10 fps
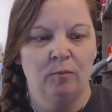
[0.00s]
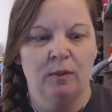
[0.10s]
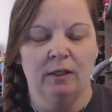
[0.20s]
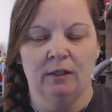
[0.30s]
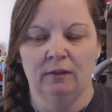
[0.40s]

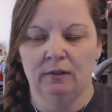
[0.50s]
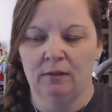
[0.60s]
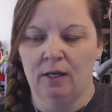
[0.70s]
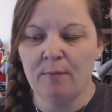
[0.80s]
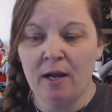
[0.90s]
But
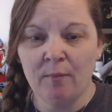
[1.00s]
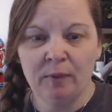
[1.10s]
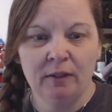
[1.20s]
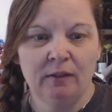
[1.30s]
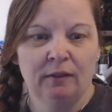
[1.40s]
I'm
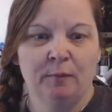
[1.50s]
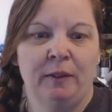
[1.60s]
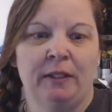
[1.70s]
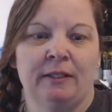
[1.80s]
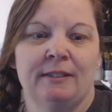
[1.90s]
happy
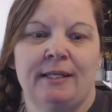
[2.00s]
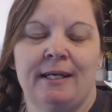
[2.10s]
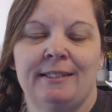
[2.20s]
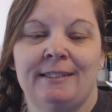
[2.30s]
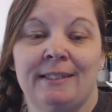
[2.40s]
because
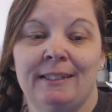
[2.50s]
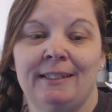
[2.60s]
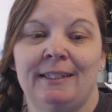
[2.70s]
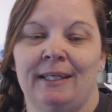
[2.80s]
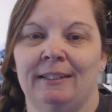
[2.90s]
I
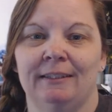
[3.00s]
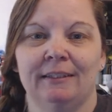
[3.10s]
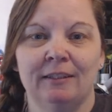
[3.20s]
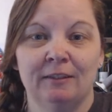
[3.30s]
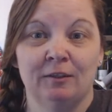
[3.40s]
did get
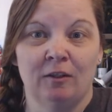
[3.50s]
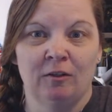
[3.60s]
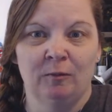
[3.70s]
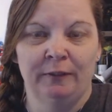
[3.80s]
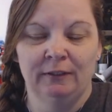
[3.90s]

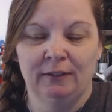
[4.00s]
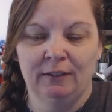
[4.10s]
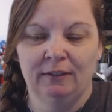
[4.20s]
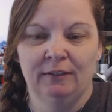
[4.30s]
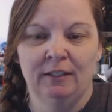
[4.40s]
Darkwing
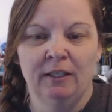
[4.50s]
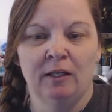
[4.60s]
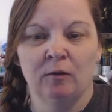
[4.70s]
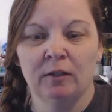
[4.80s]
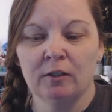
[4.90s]
Duck.
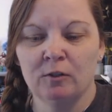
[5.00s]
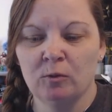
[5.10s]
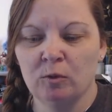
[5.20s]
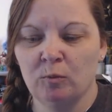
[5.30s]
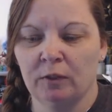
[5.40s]
I only got
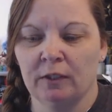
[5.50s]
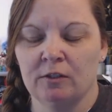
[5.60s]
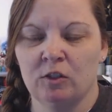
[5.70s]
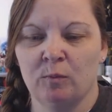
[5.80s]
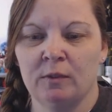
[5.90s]
2
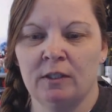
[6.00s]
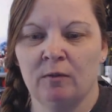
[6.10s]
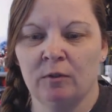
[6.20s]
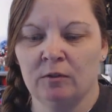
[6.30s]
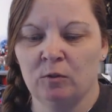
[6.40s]
duplicates. Chip and Dale
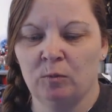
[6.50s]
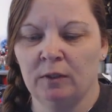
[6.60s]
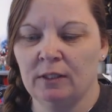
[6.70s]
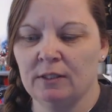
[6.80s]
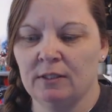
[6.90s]
were
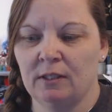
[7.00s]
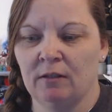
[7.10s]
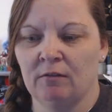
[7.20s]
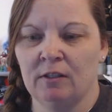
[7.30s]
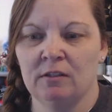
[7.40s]
duplicates,
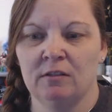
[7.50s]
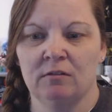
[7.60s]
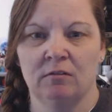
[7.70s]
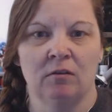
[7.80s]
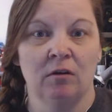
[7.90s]
and the rest
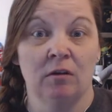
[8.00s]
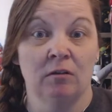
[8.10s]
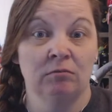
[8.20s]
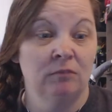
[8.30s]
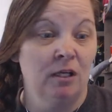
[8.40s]

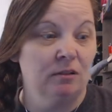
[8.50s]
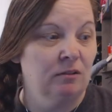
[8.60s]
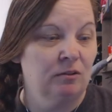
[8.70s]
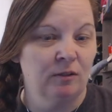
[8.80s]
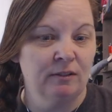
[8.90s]
are not.
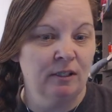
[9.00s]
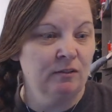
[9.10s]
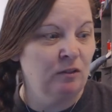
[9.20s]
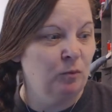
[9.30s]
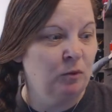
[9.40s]
So that's
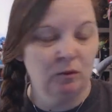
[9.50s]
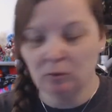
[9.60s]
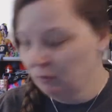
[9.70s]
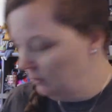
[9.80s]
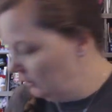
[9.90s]
actually pretty cool.